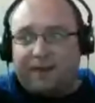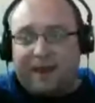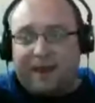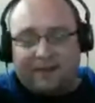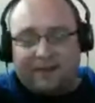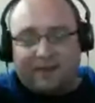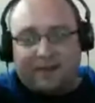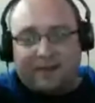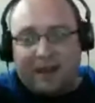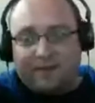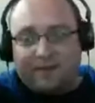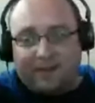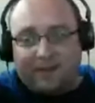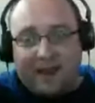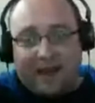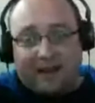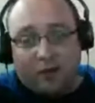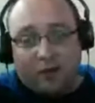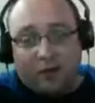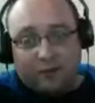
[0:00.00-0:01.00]
They if
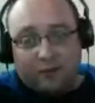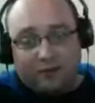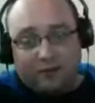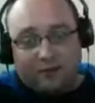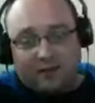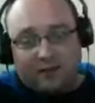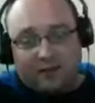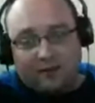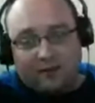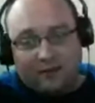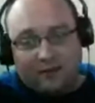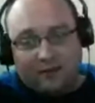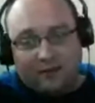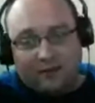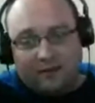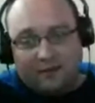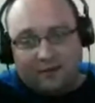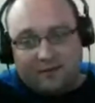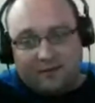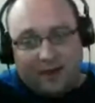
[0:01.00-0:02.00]
they lose,
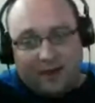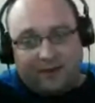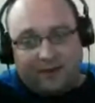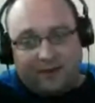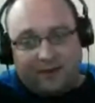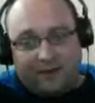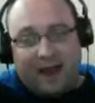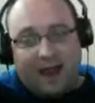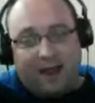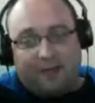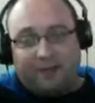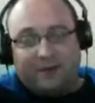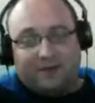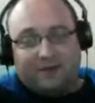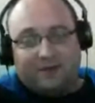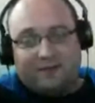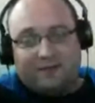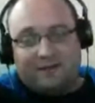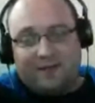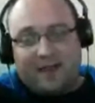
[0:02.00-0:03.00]
nothing
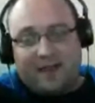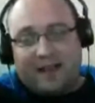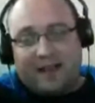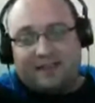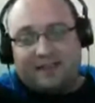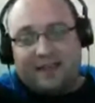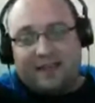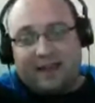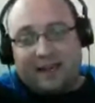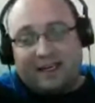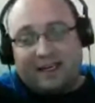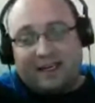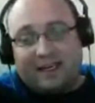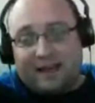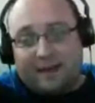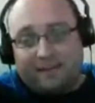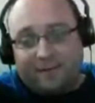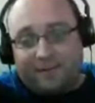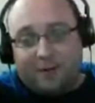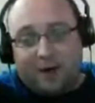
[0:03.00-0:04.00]
happens. That's it,
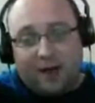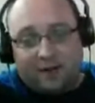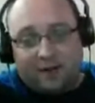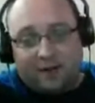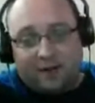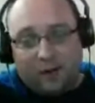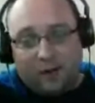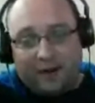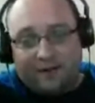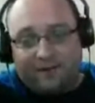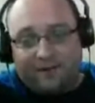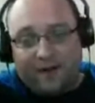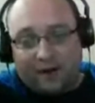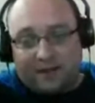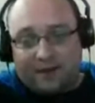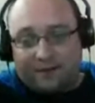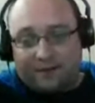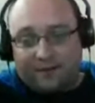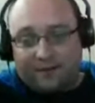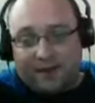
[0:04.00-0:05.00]
except for us. We're
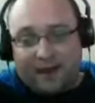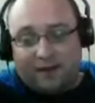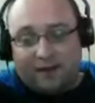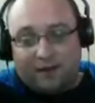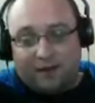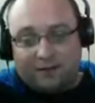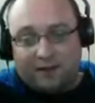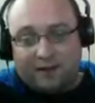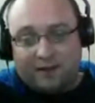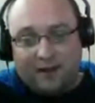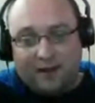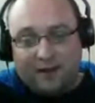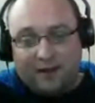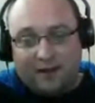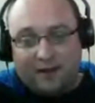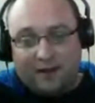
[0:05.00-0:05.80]
fucked if they lose.